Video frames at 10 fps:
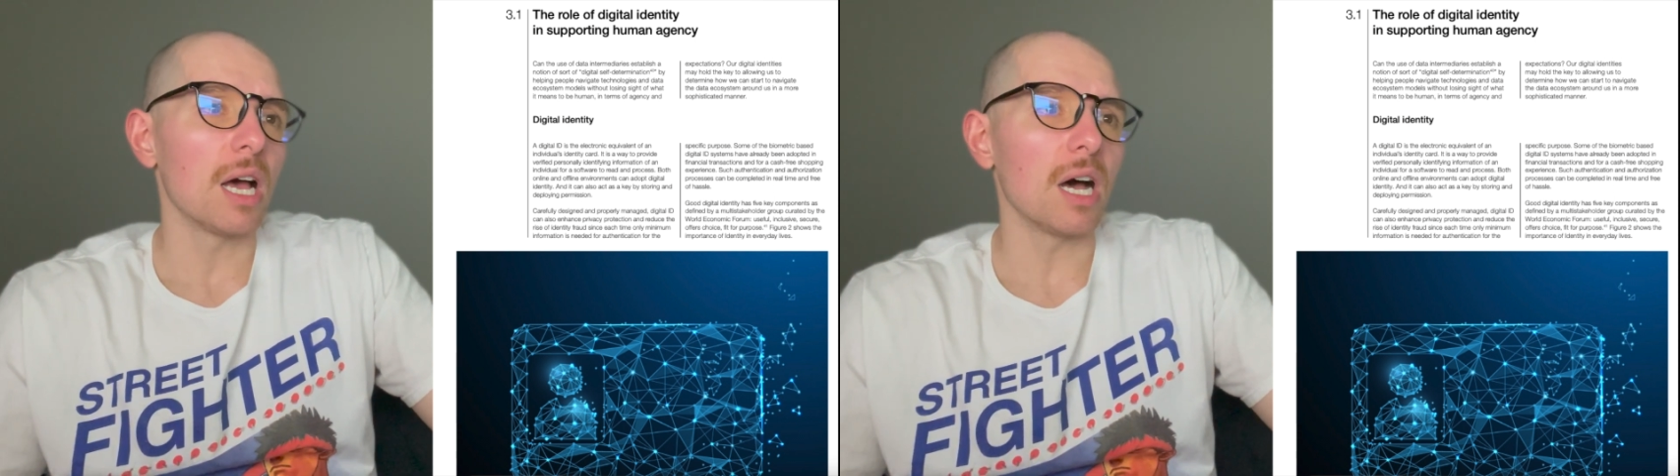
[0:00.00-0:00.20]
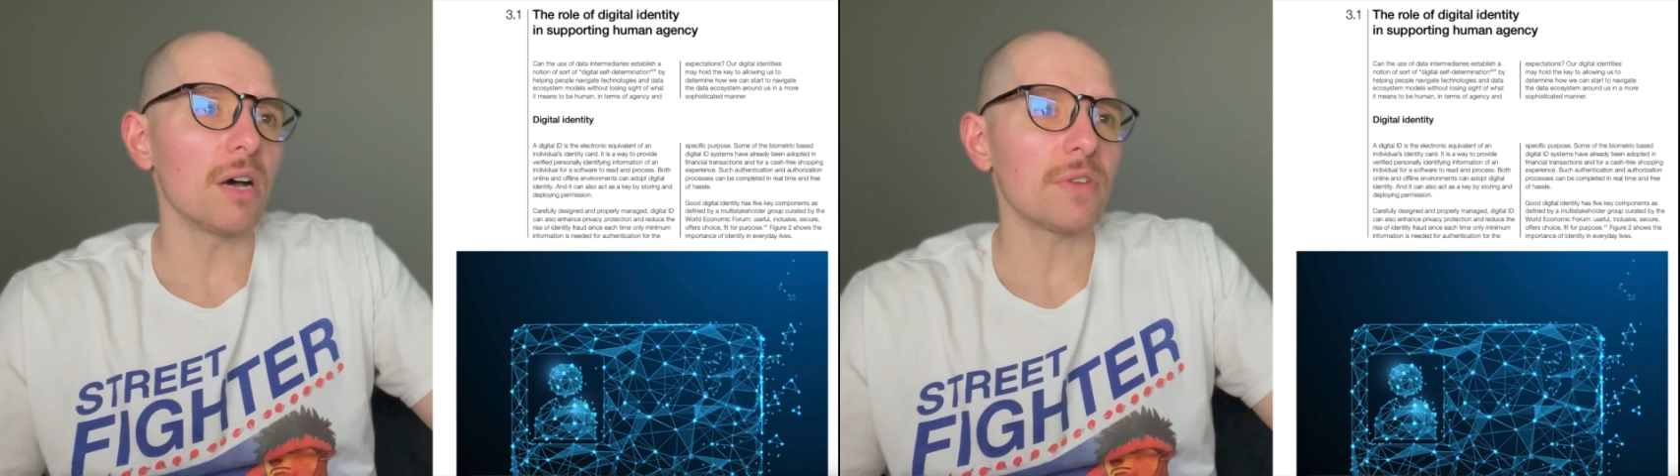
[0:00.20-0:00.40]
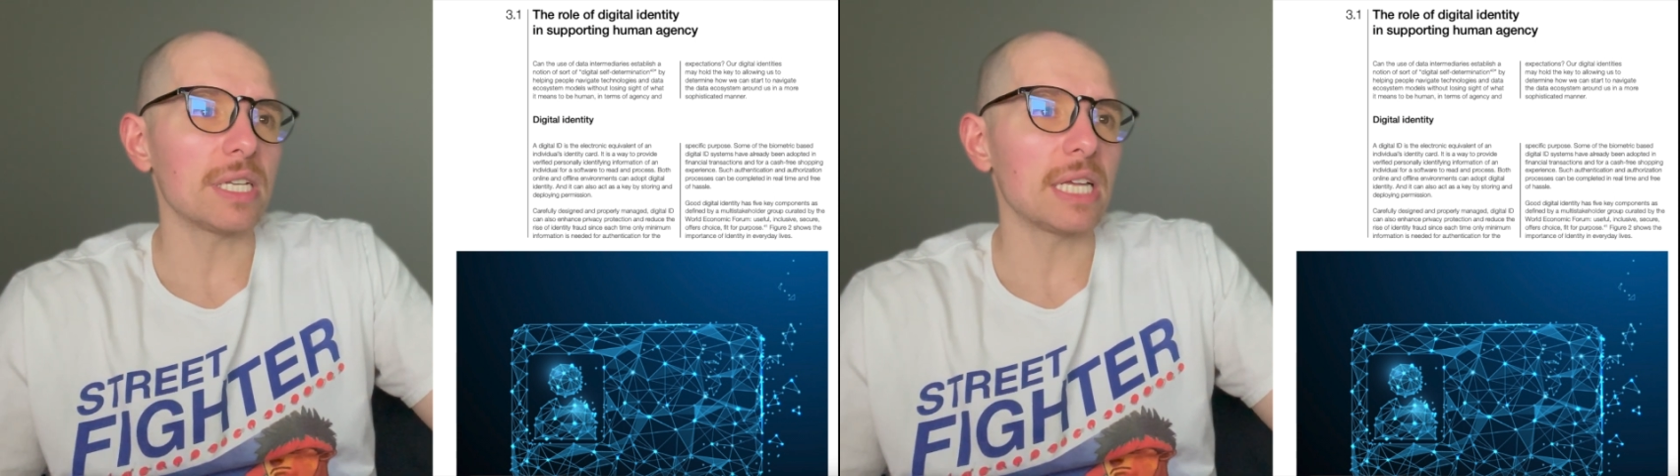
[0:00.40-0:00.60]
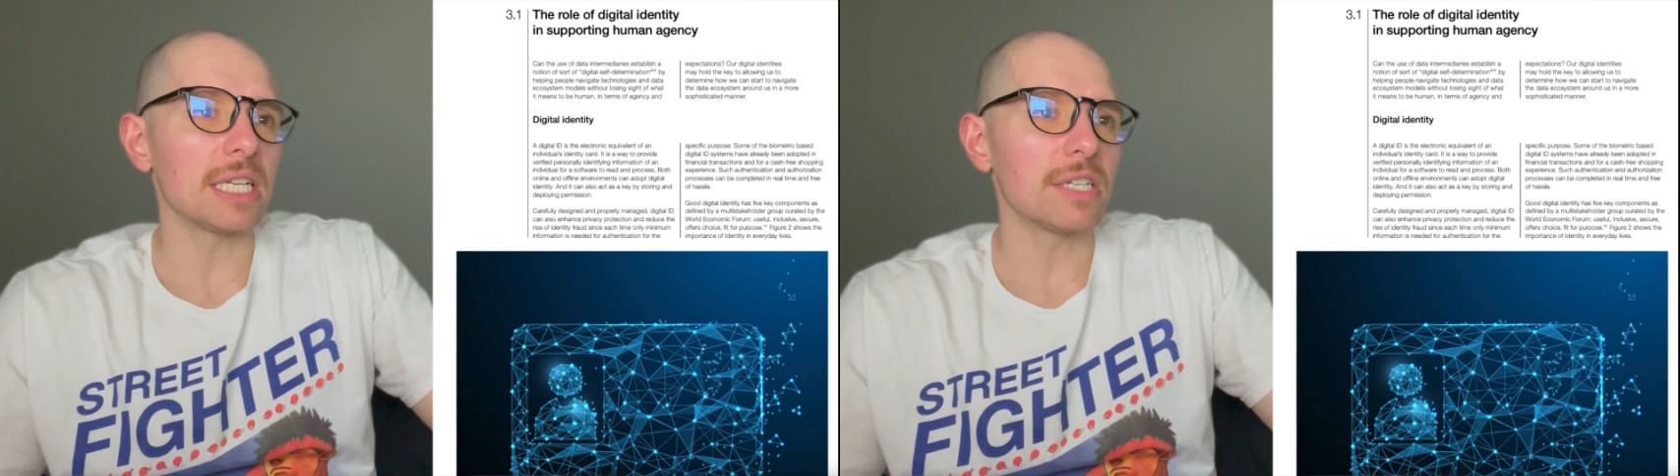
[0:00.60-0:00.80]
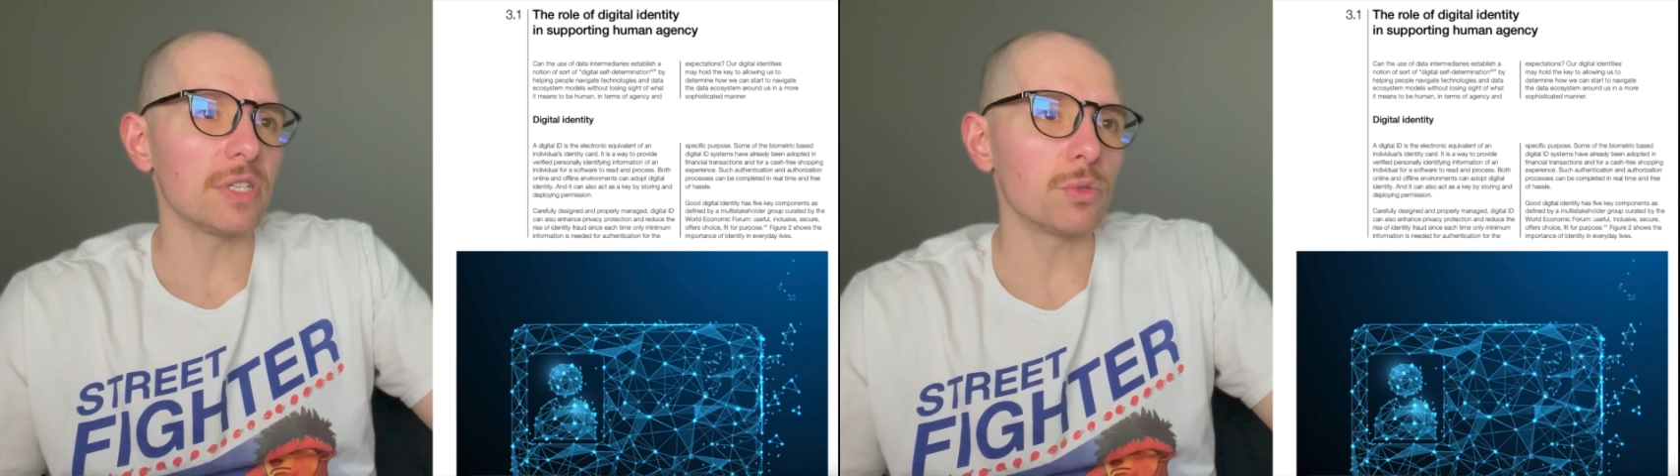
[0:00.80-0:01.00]
of an
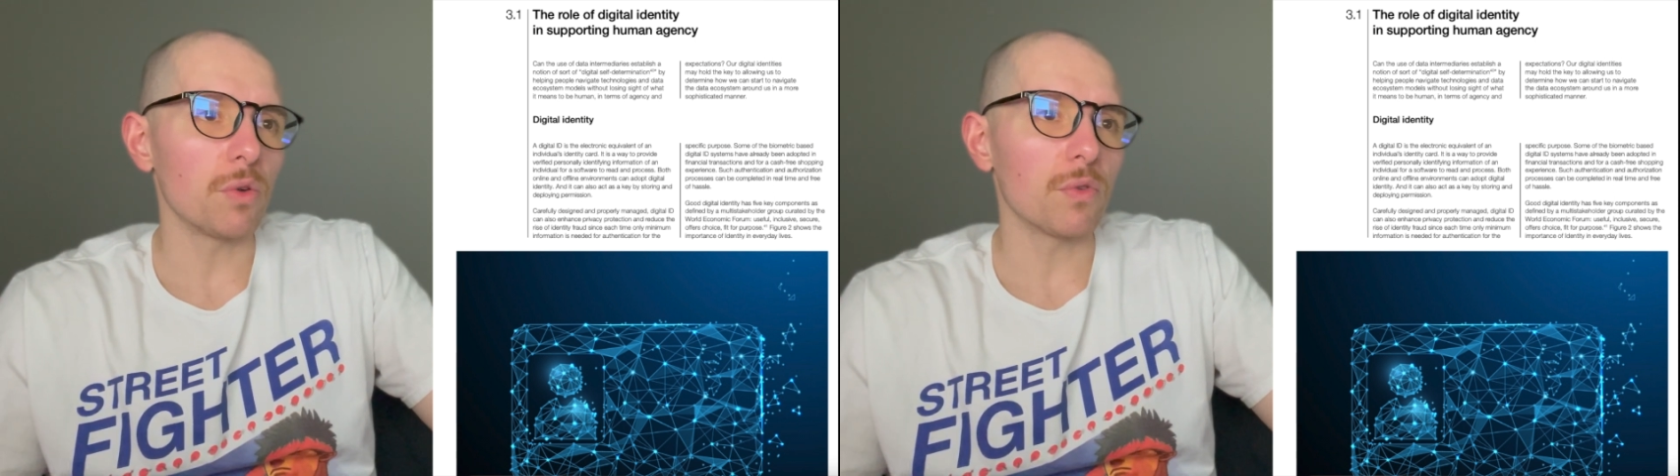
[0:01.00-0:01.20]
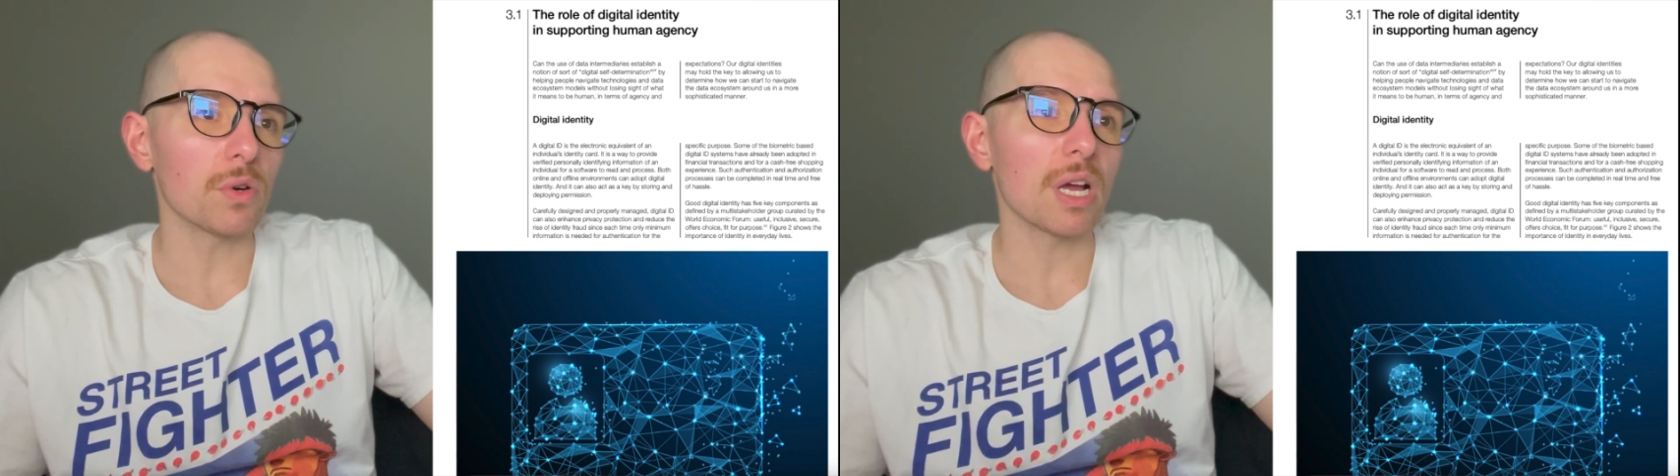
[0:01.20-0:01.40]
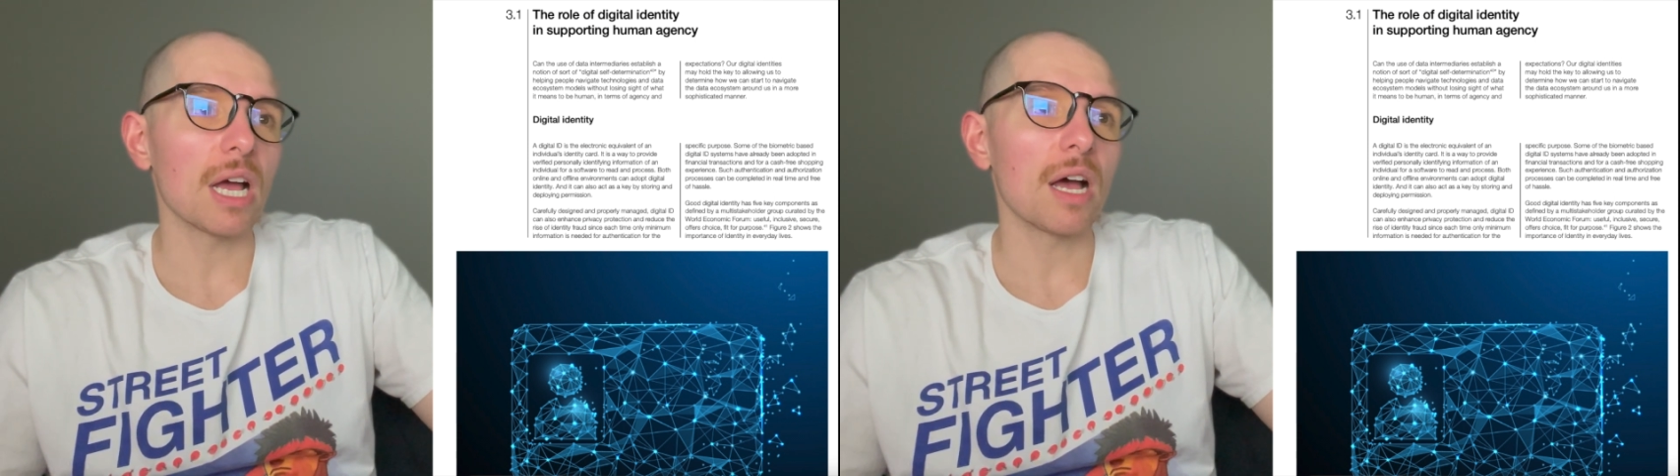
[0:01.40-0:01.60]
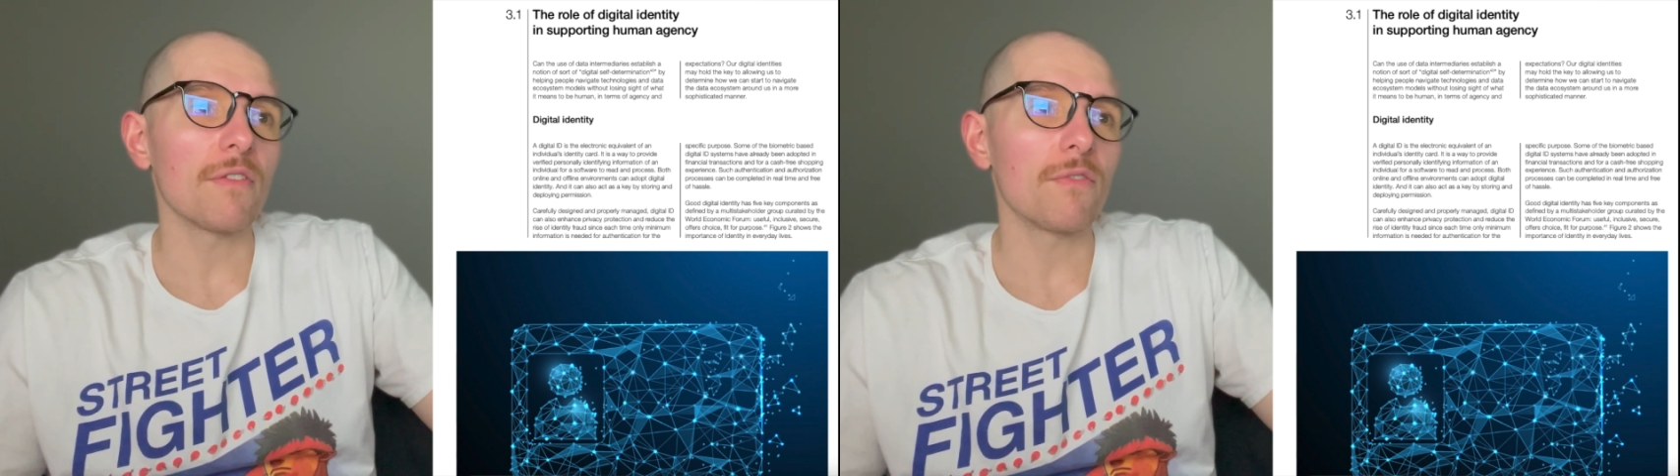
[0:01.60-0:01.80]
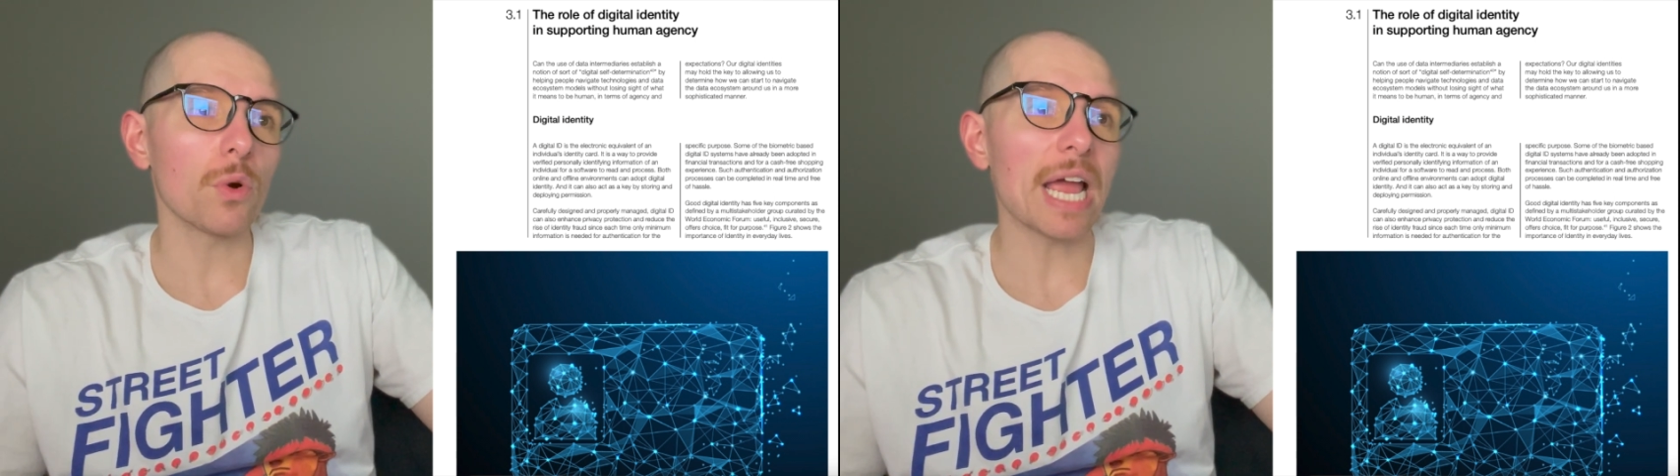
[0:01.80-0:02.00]
individual for